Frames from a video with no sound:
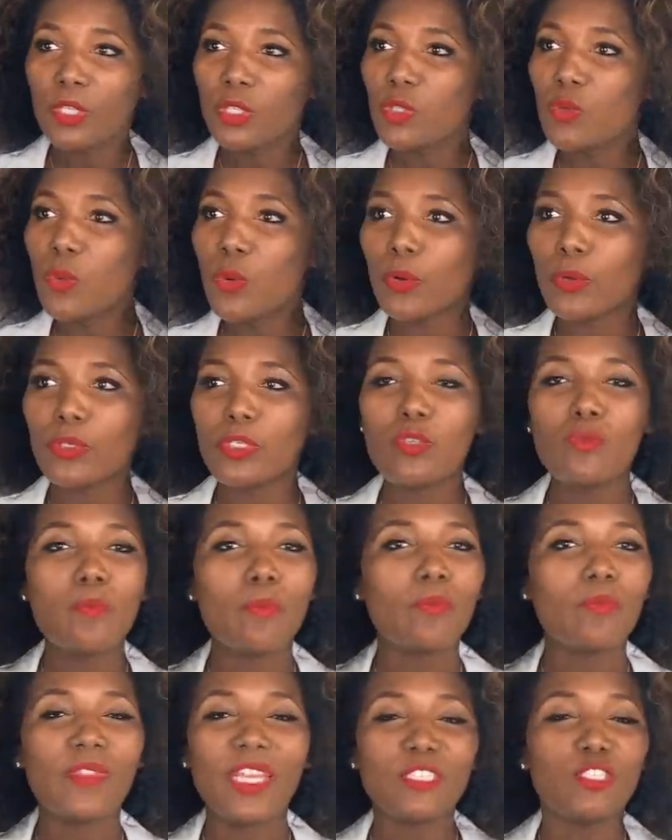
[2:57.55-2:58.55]
You worry
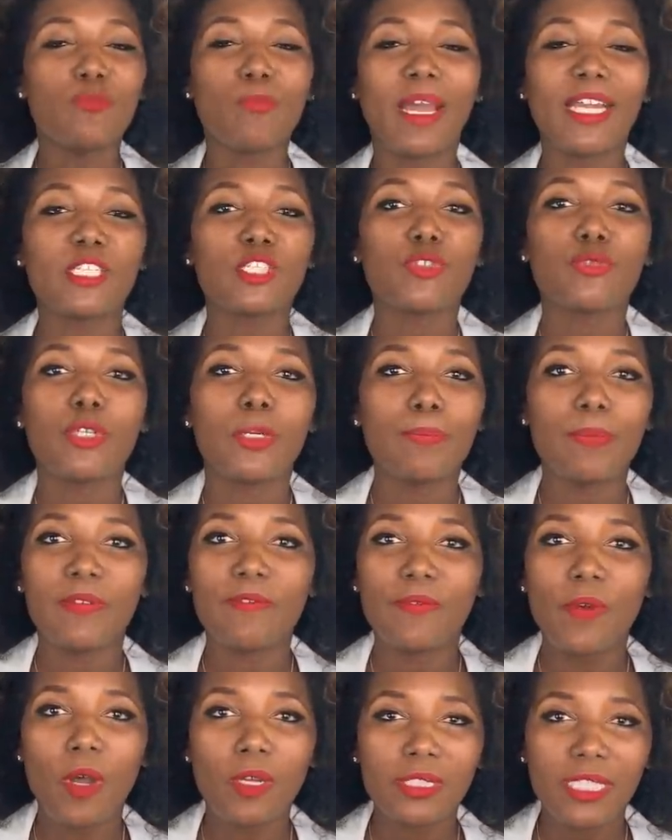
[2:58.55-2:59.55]
that you might trip
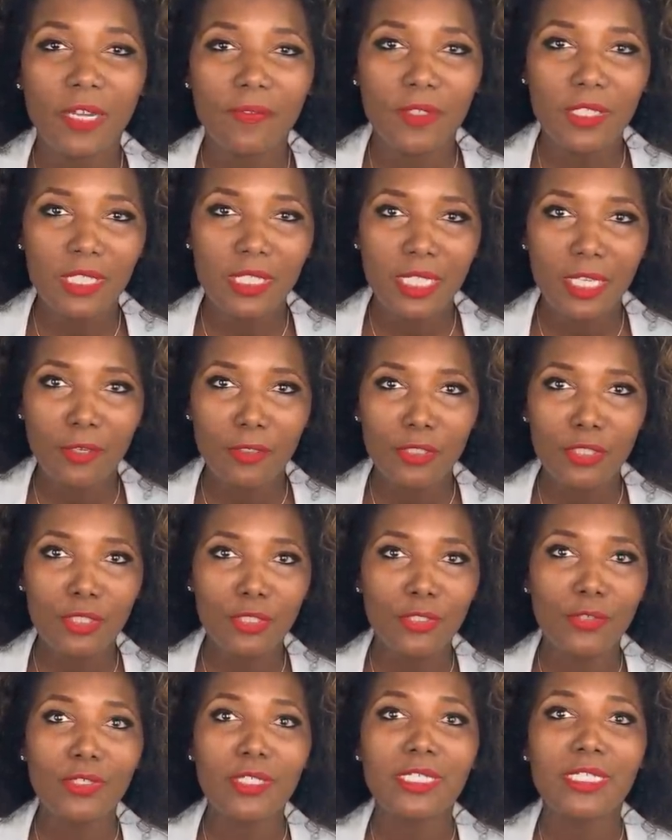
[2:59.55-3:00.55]
and fall down the stairs
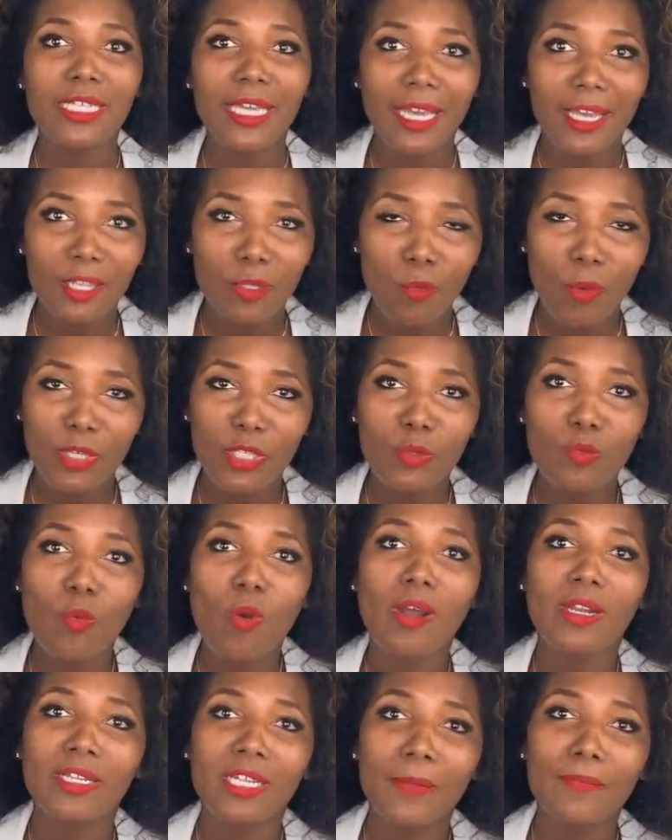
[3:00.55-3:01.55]
to your death while you're
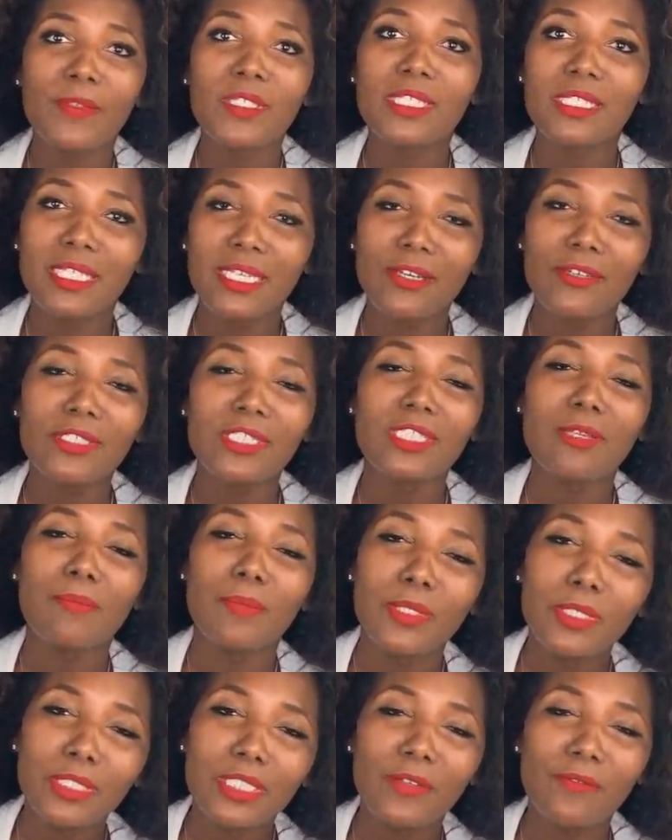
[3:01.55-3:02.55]
walking up the stairs in the
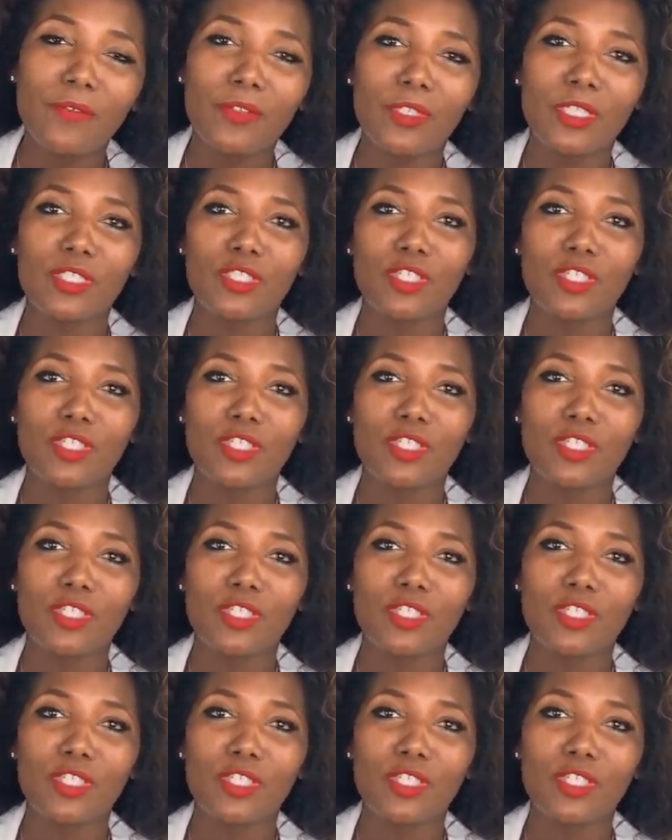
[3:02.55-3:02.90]
building for